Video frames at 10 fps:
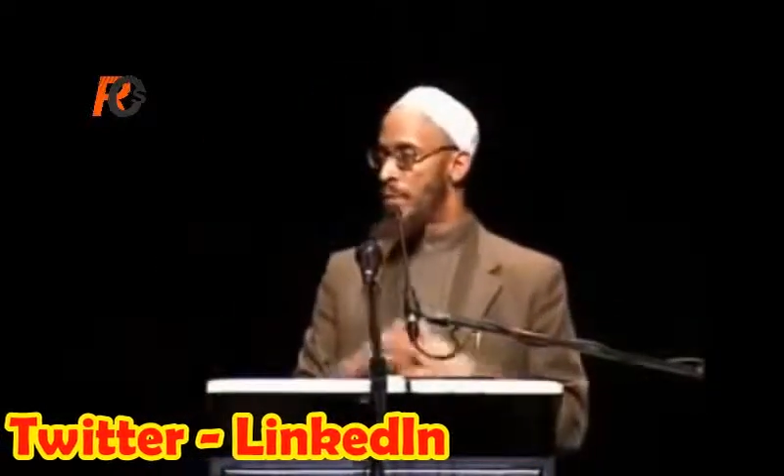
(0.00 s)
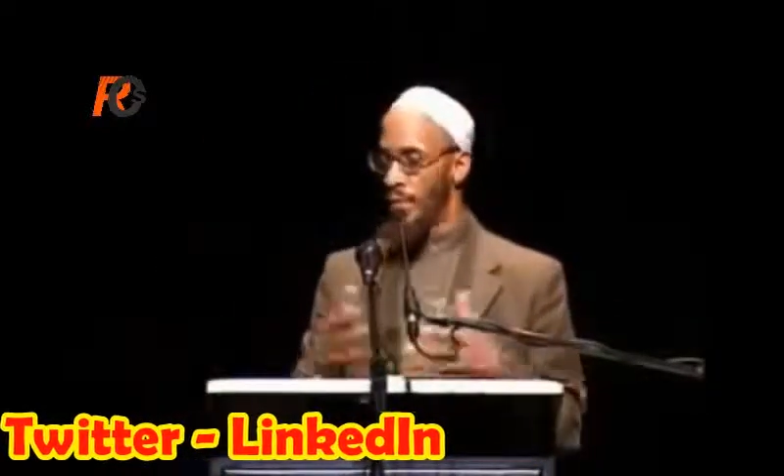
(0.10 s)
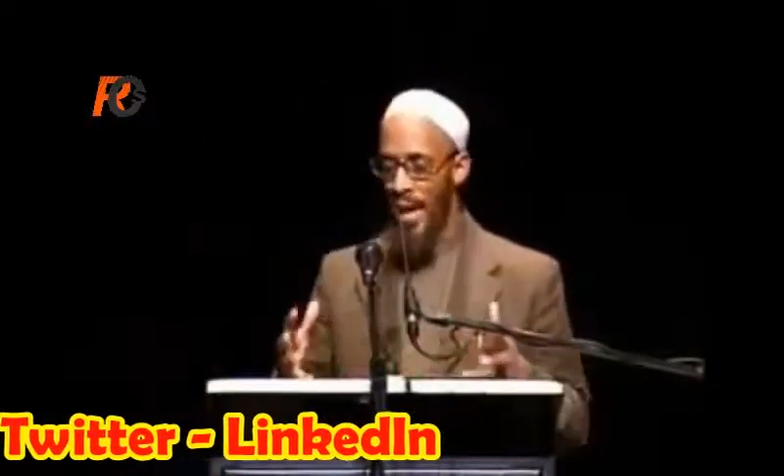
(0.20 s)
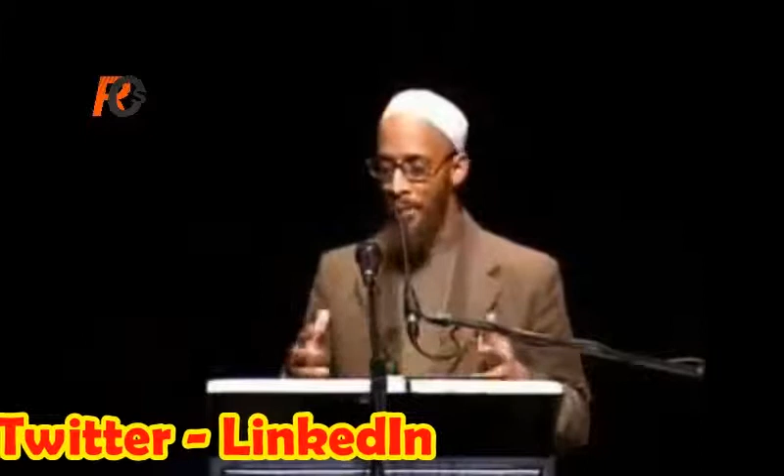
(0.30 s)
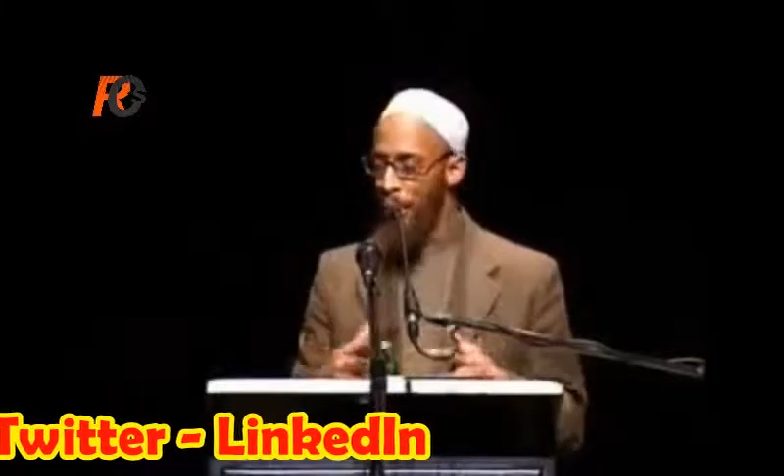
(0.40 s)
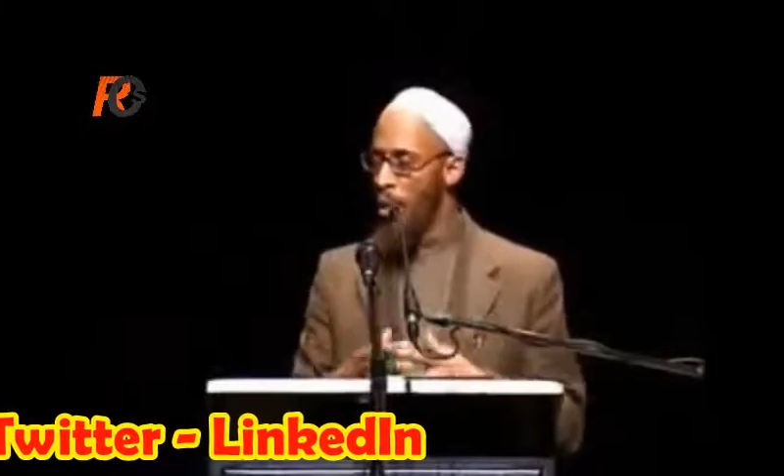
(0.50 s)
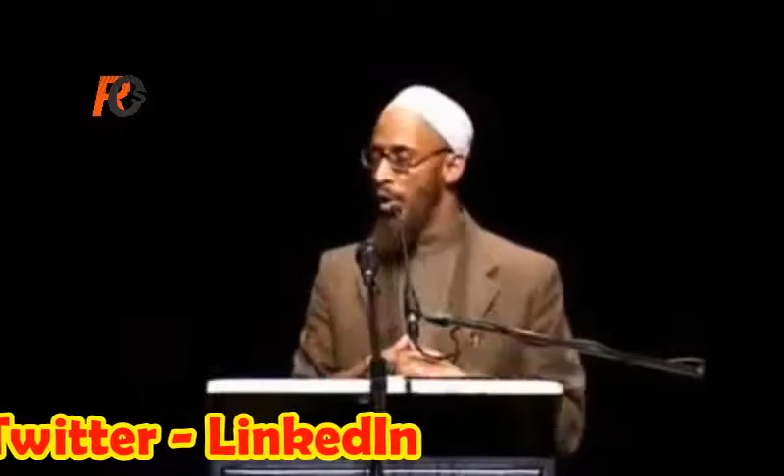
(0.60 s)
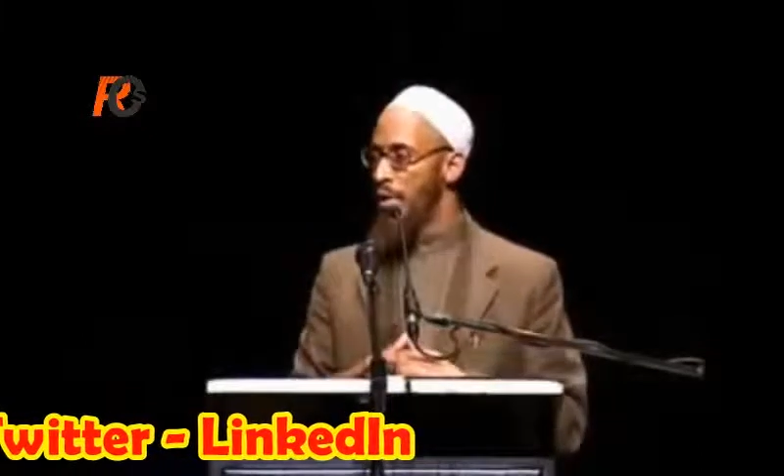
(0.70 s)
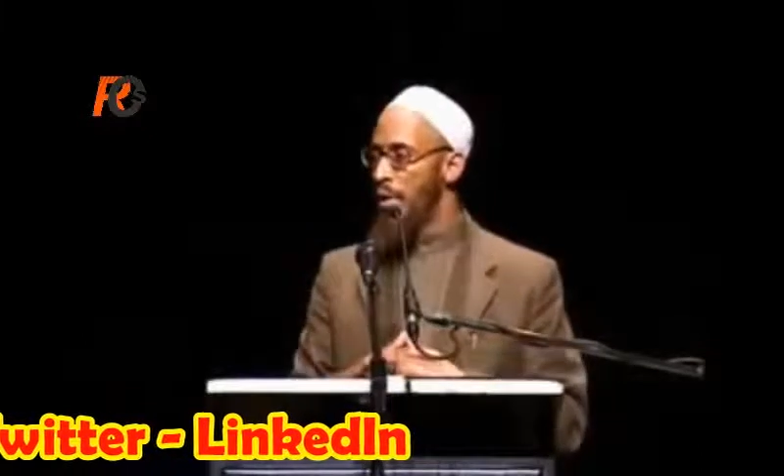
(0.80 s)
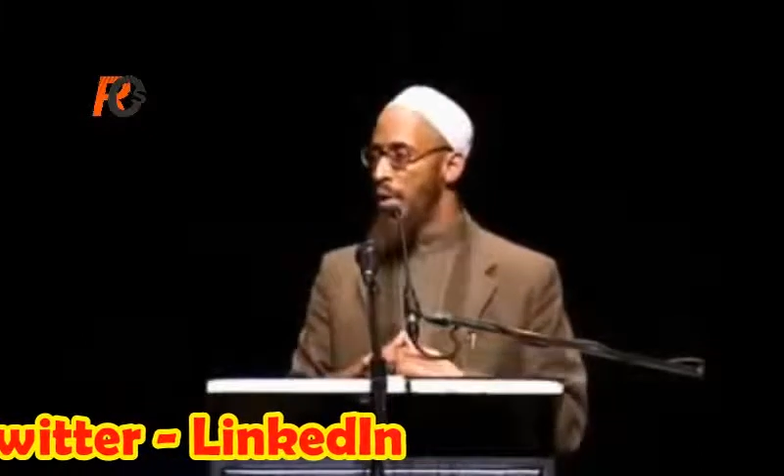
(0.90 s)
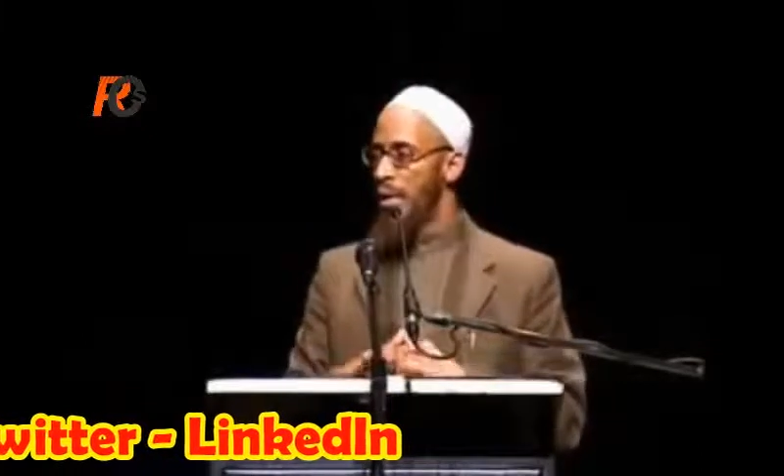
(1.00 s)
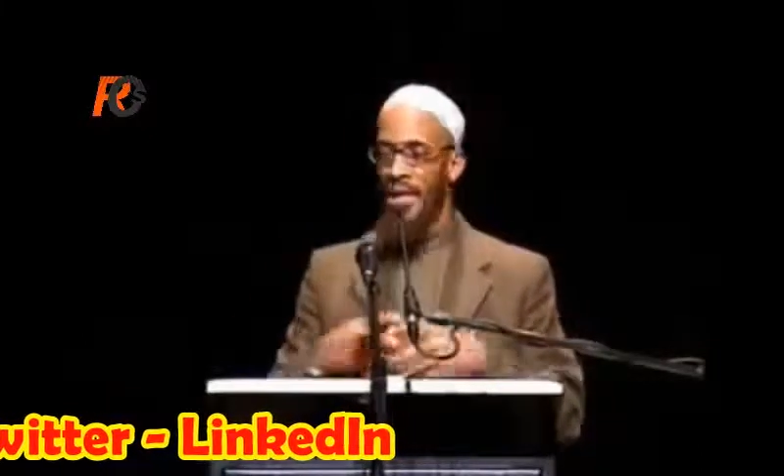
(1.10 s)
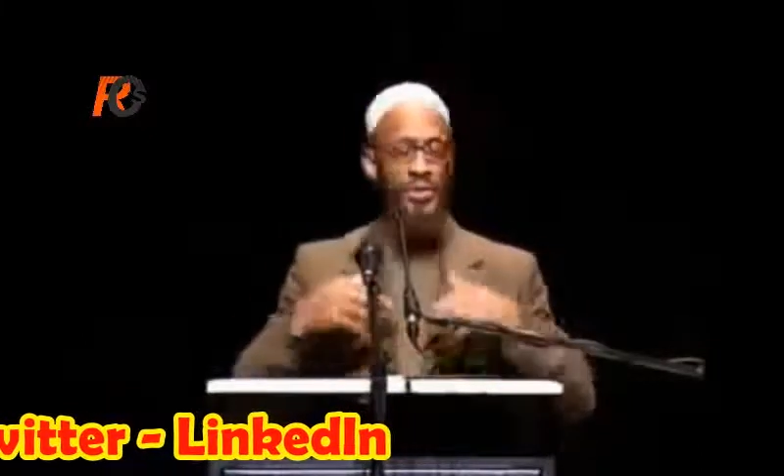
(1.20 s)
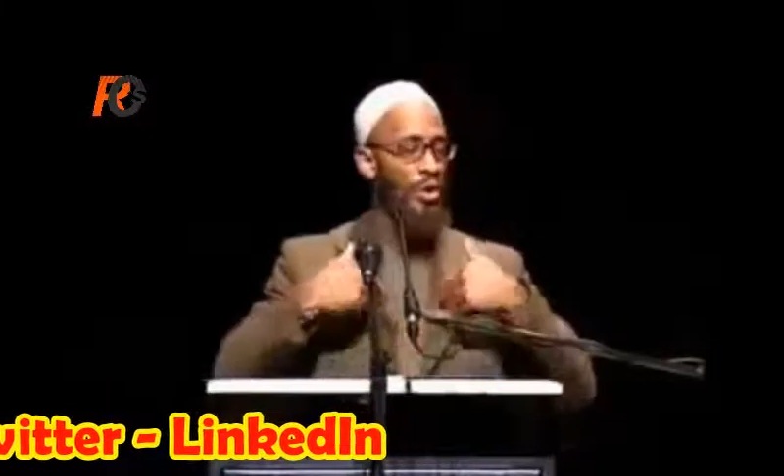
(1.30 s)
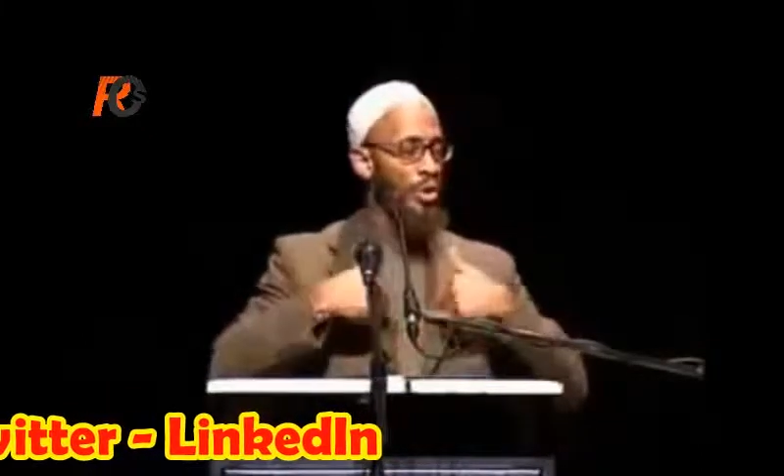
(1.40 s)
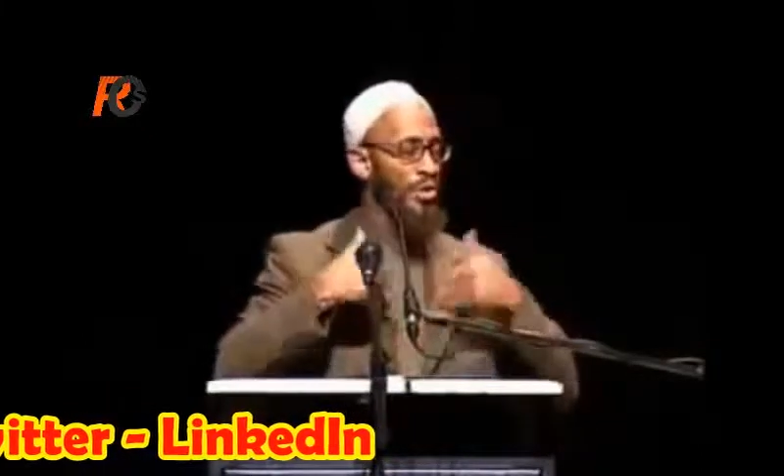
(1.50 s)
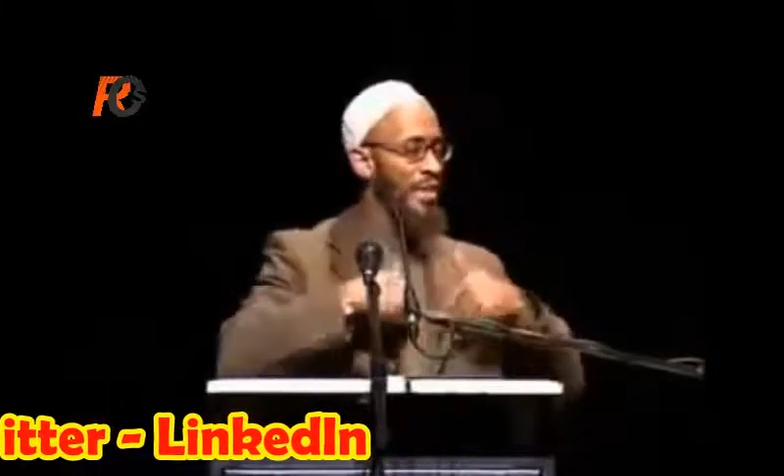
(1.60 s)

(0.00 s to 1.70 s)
From that point, it's your